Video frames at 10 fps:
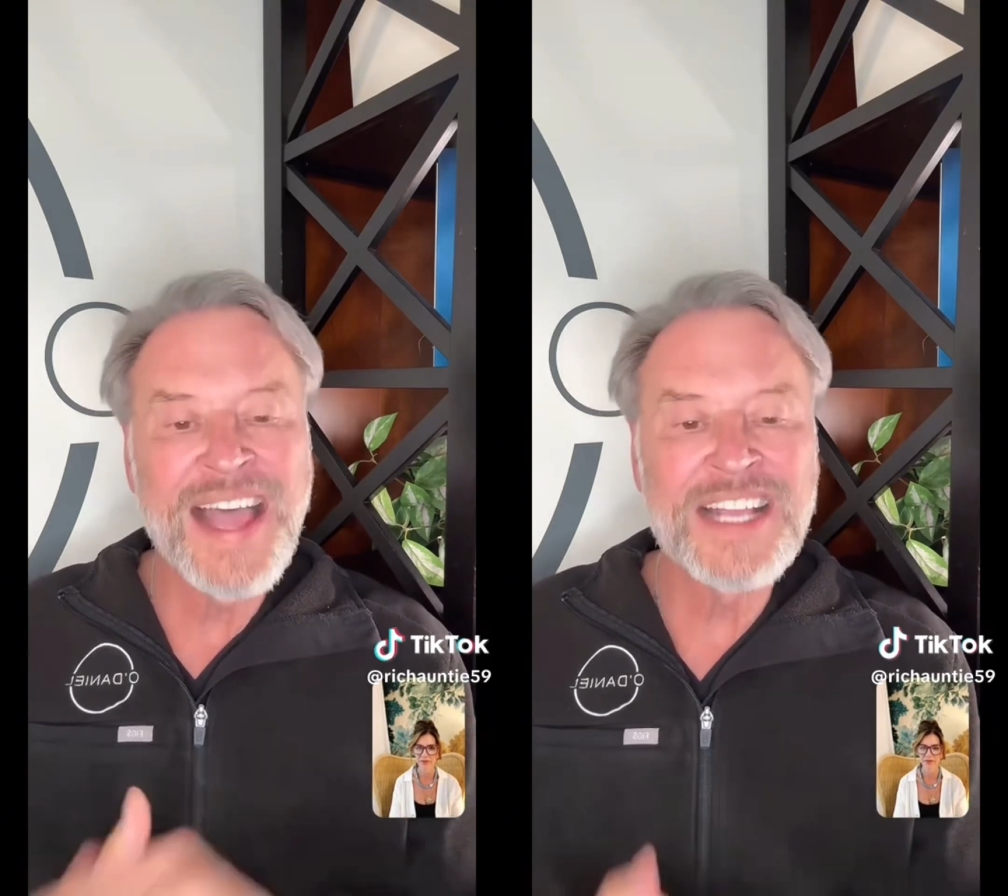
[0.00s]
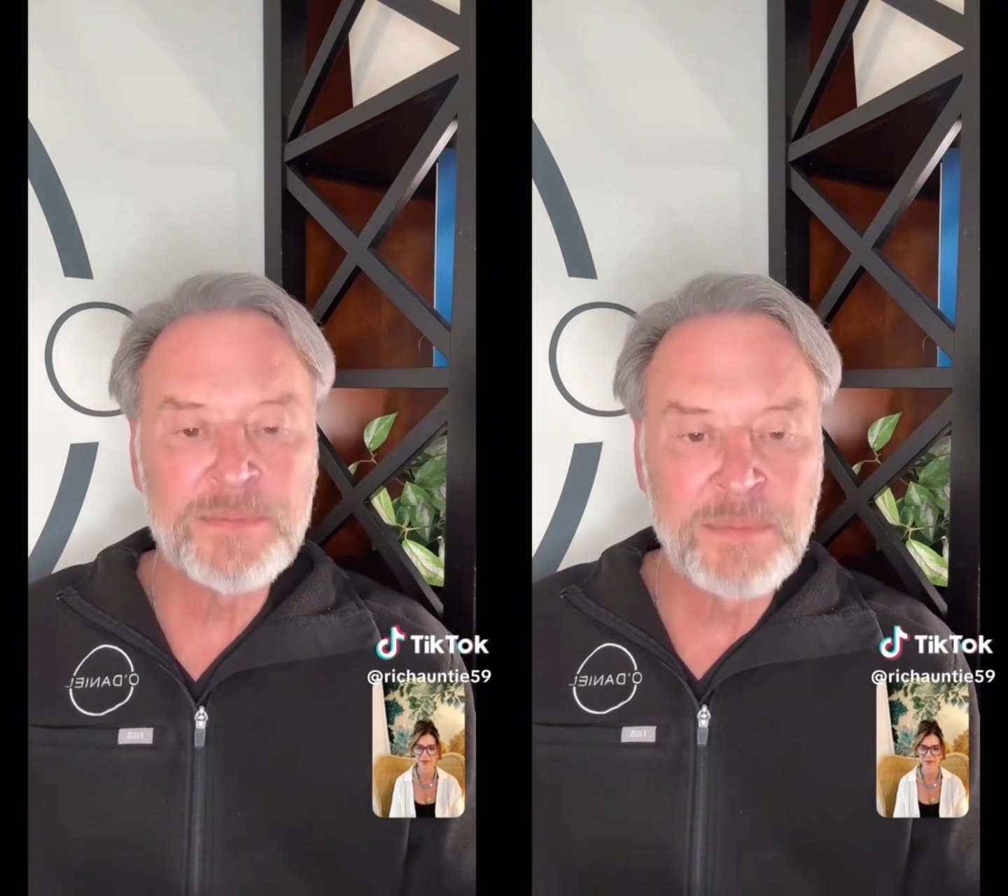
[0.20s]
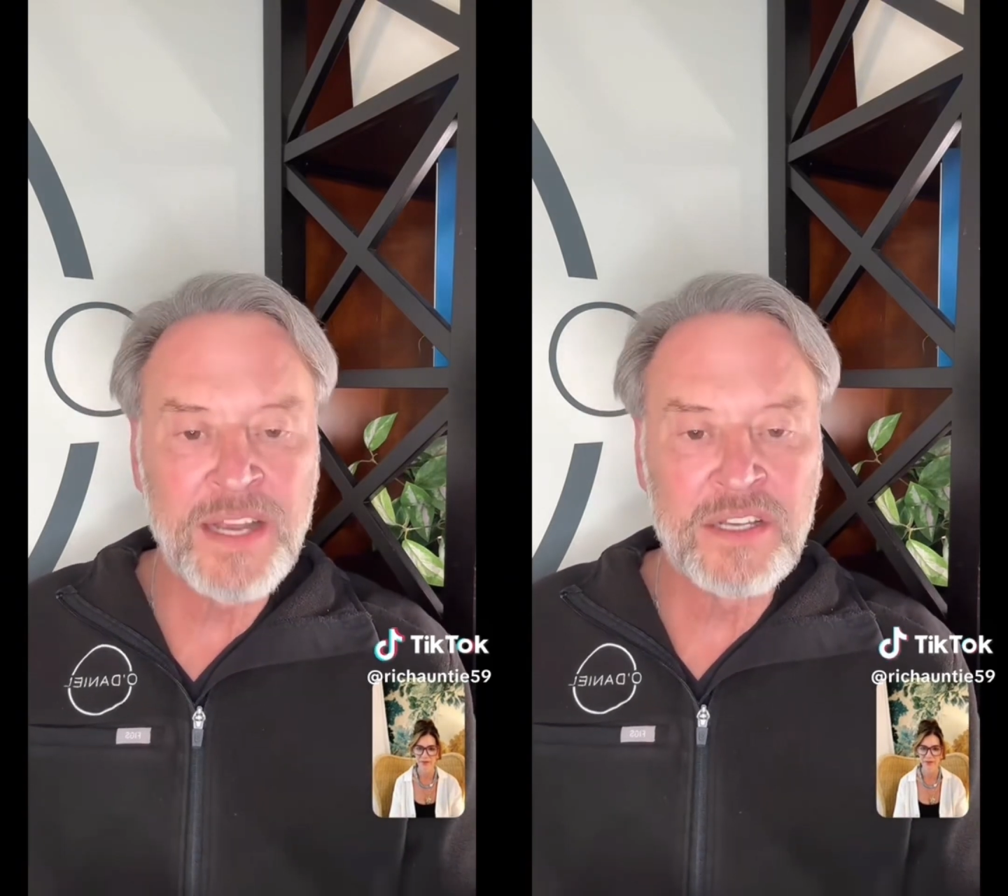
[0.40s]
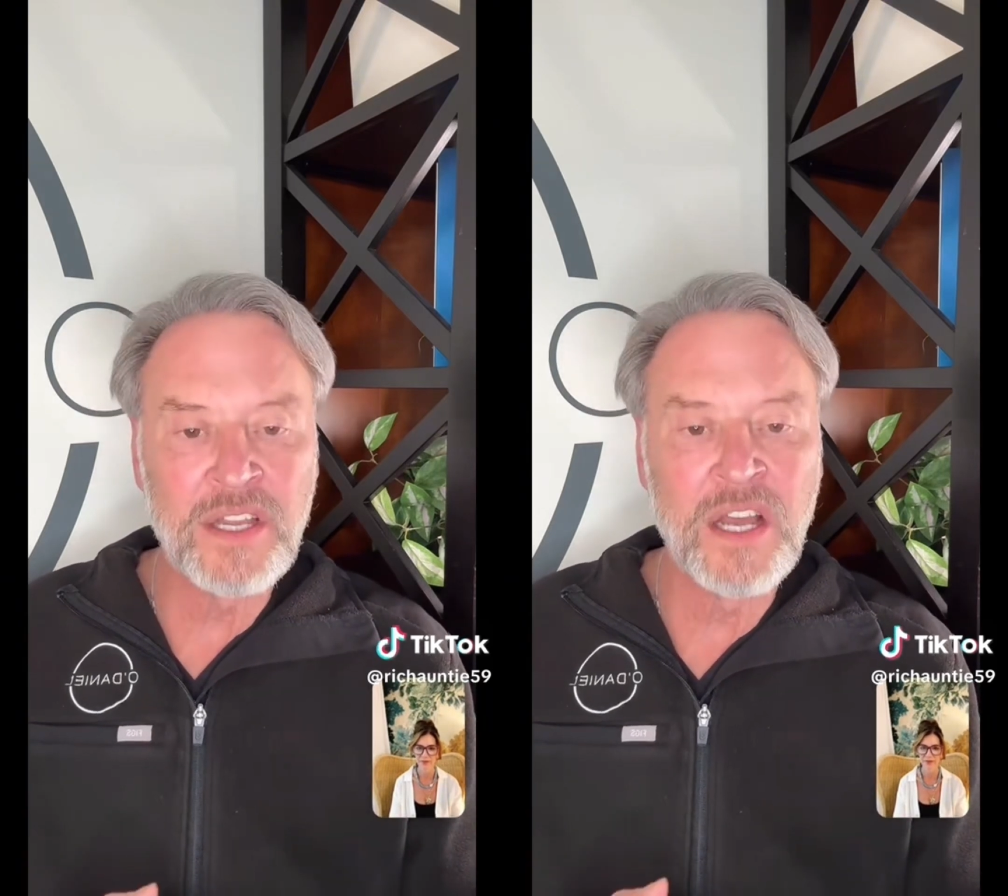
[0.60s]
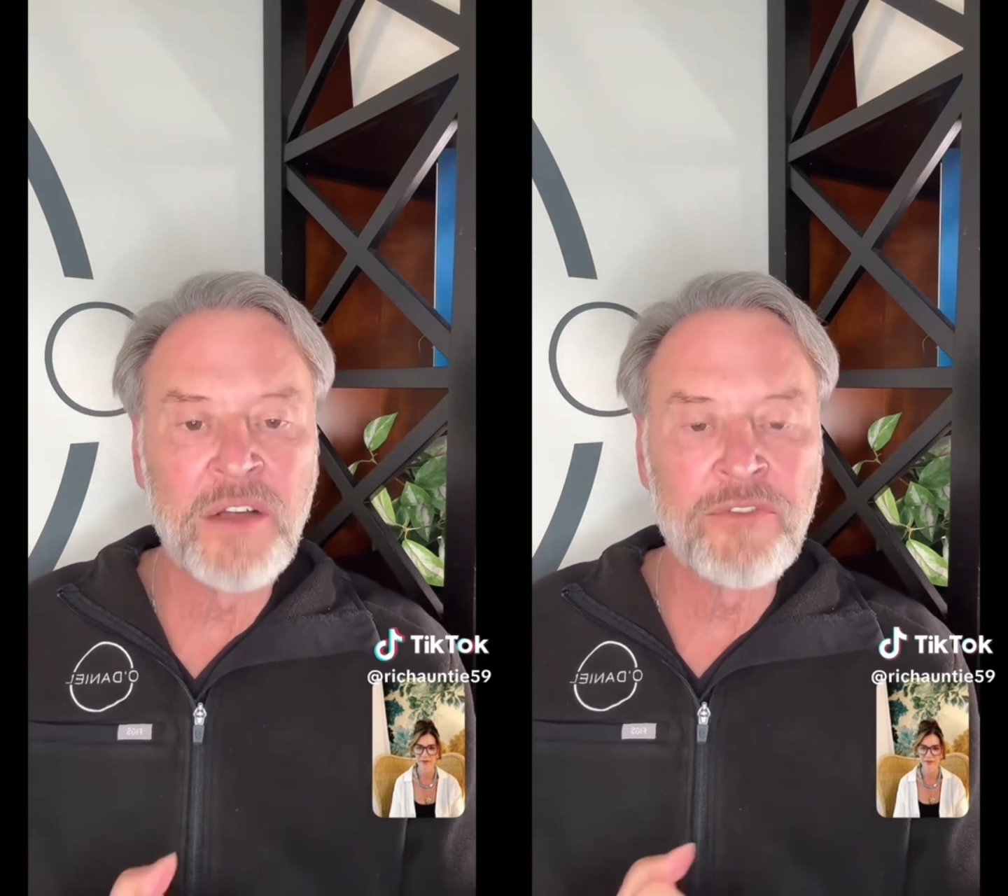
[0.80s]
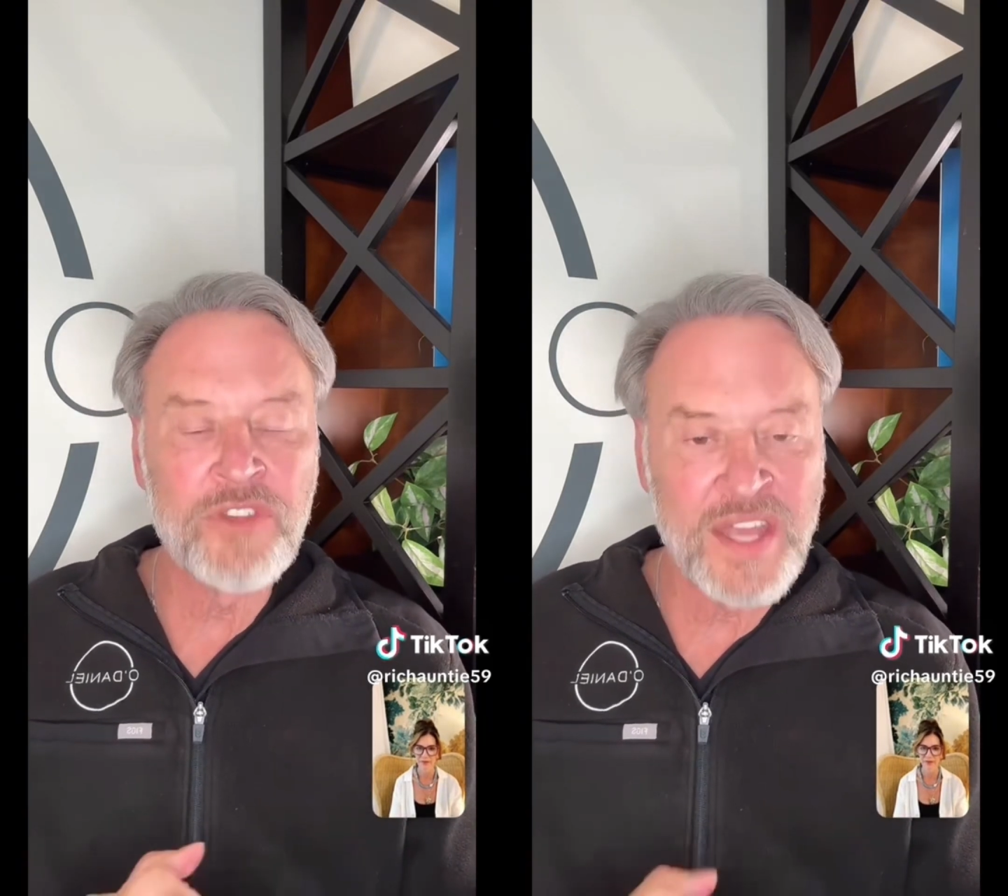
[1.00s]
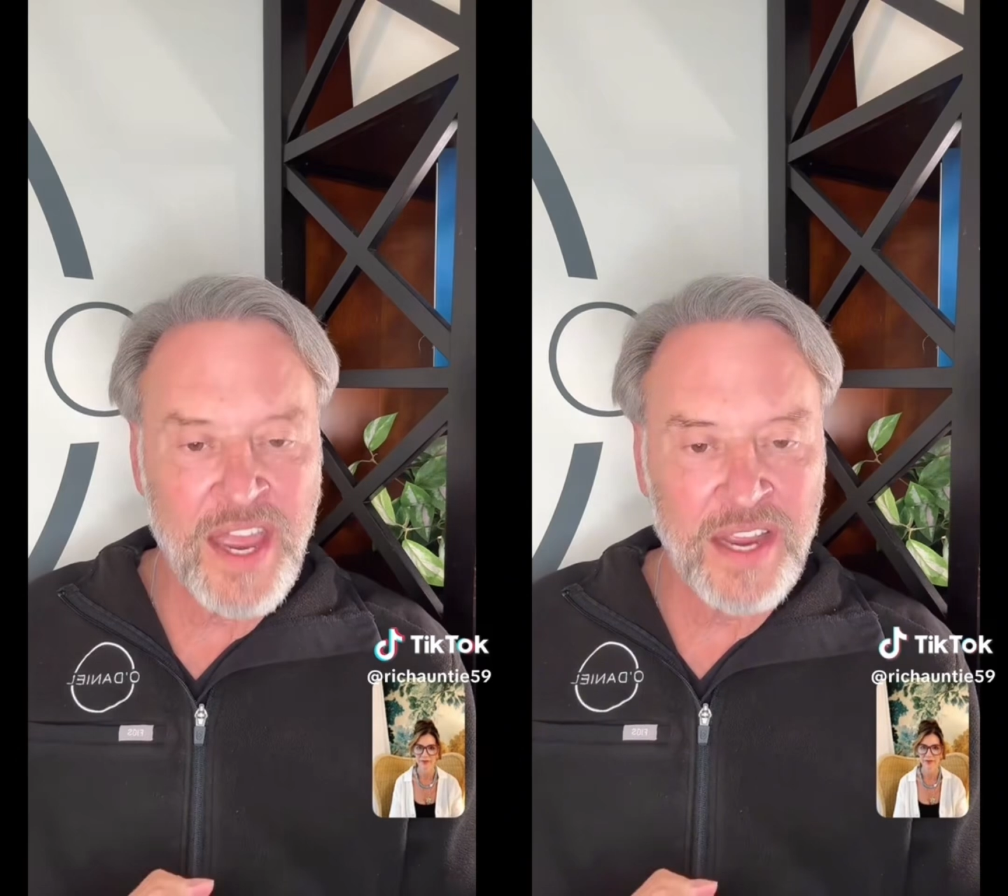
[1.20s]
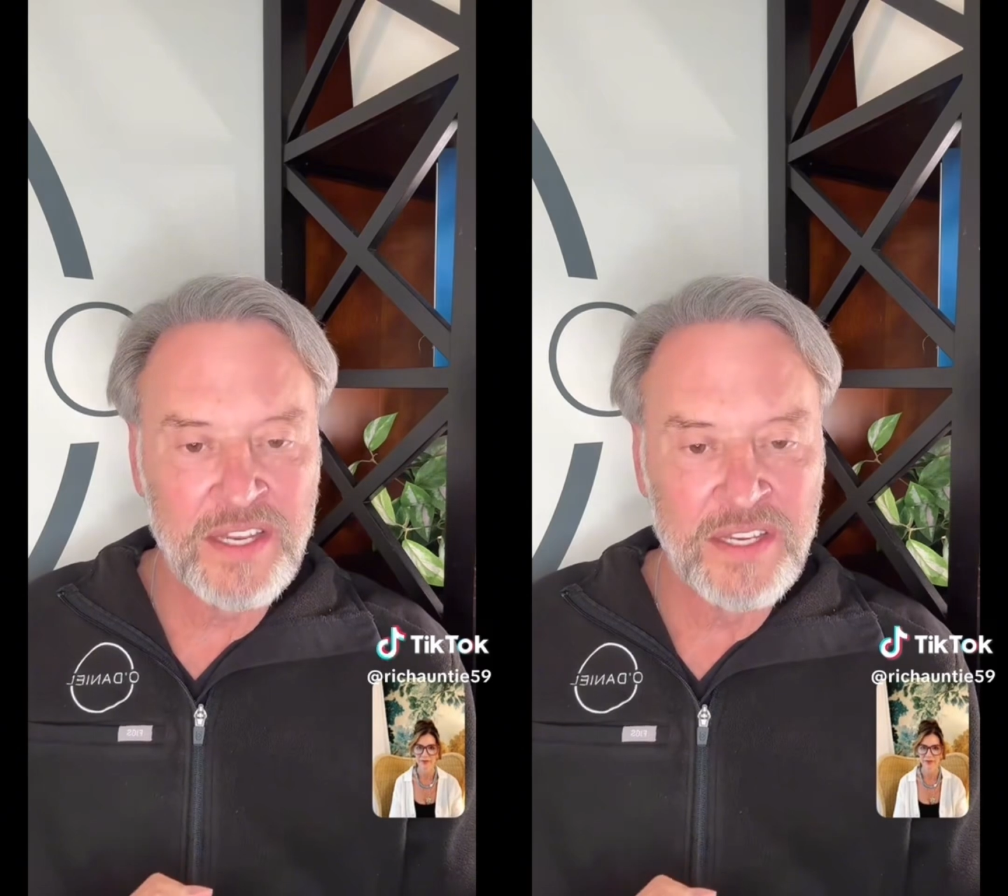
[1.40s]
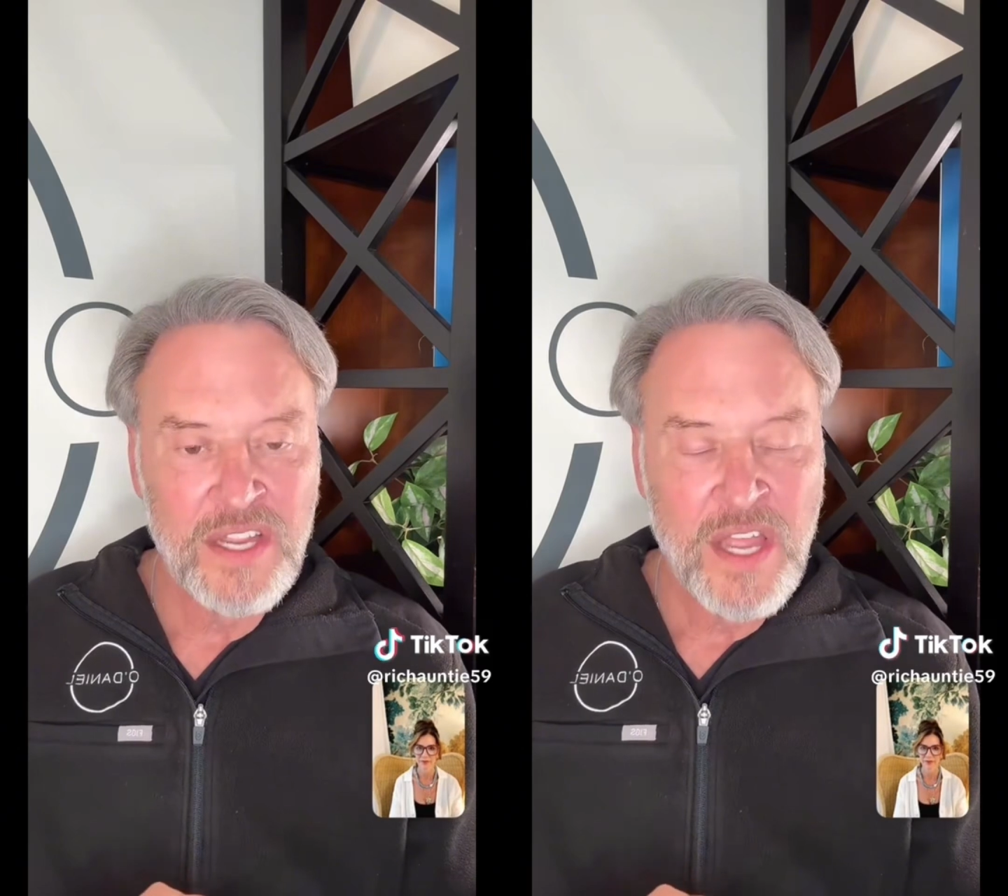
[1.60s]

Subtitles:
aspect of the neck.